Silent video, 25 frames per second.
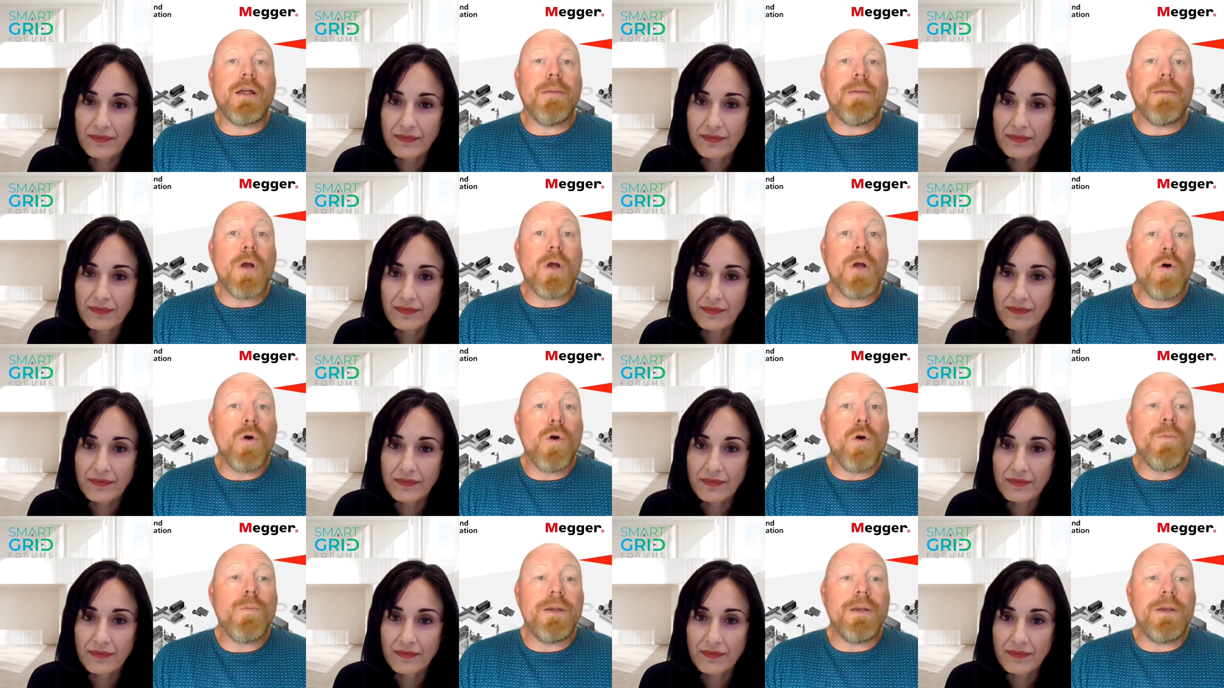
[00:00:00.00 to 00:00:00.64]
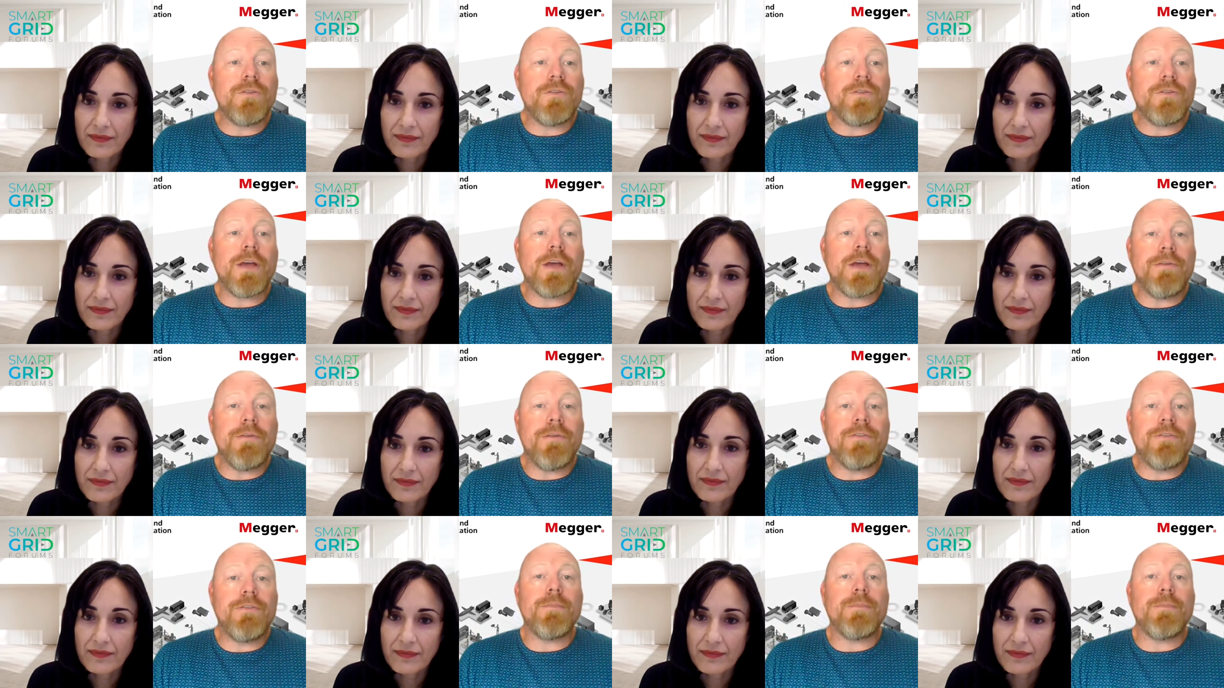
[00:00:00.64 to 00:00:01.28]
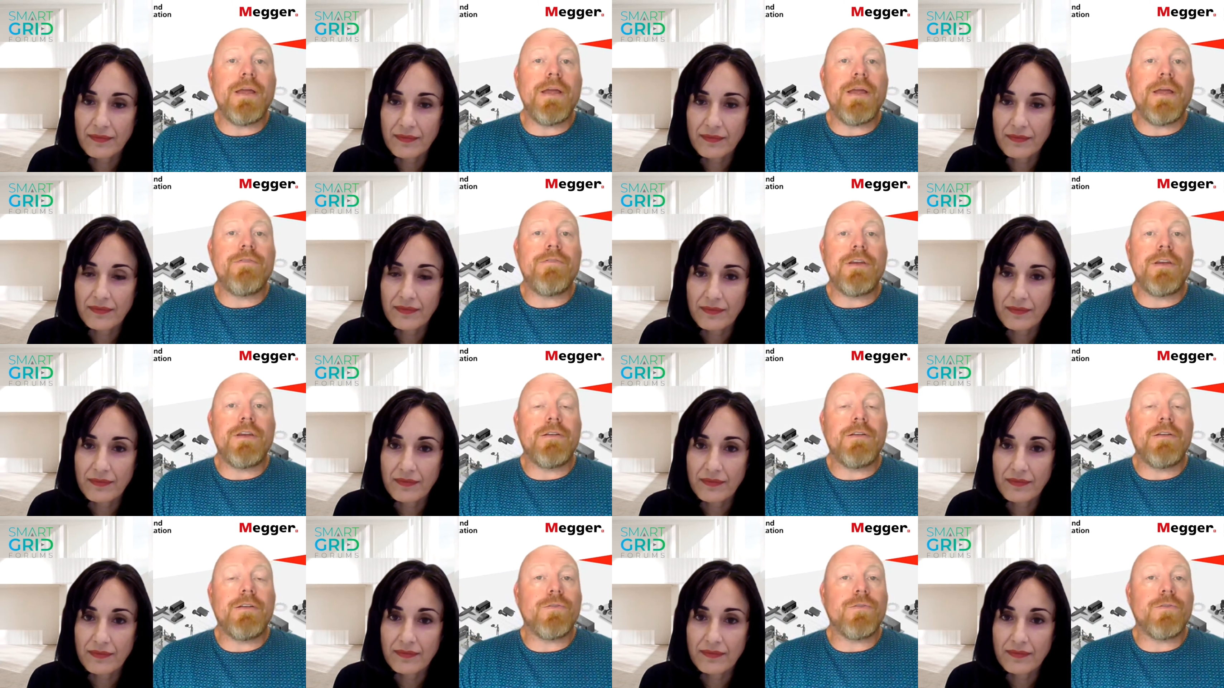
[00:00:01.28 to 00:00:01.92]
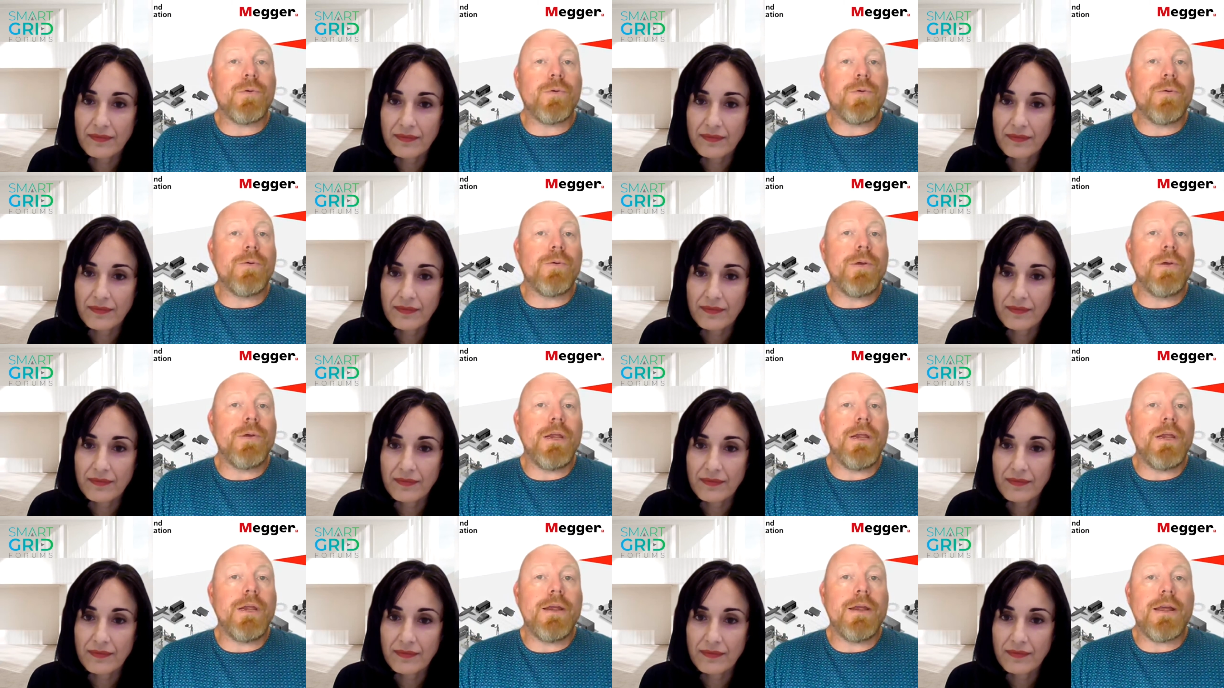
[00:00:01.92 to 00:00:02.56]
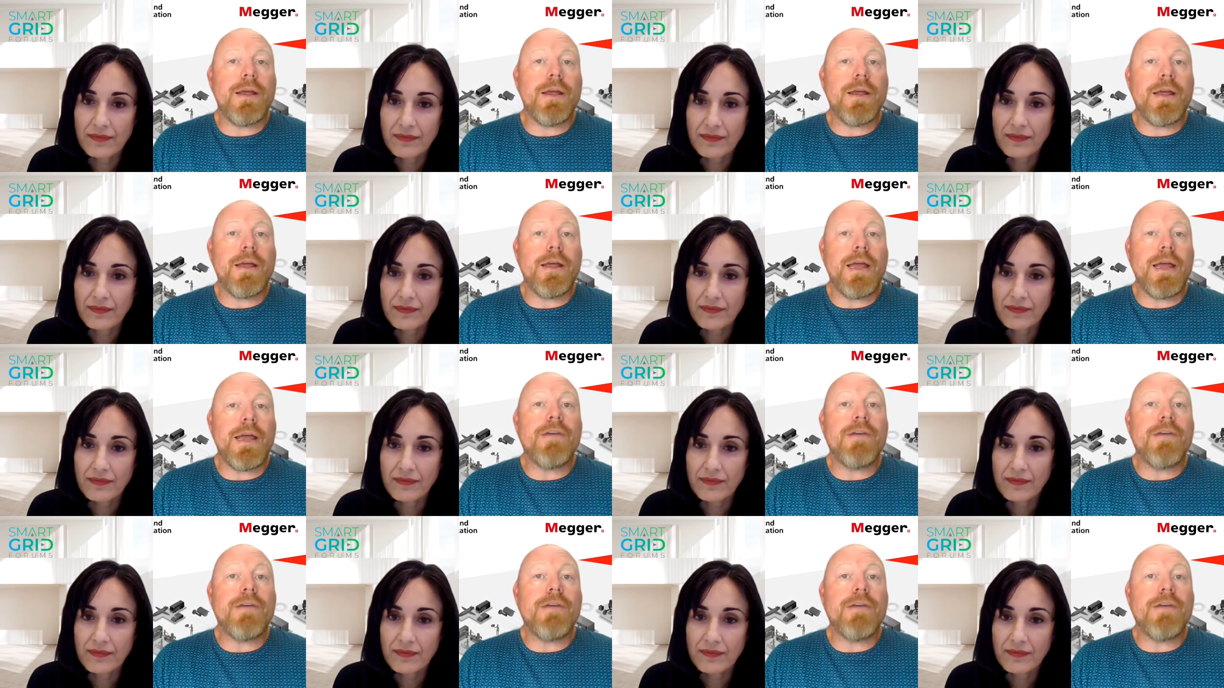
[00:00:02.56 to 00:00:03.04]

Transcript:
Speaker 1: I am hoping to have some evidence where we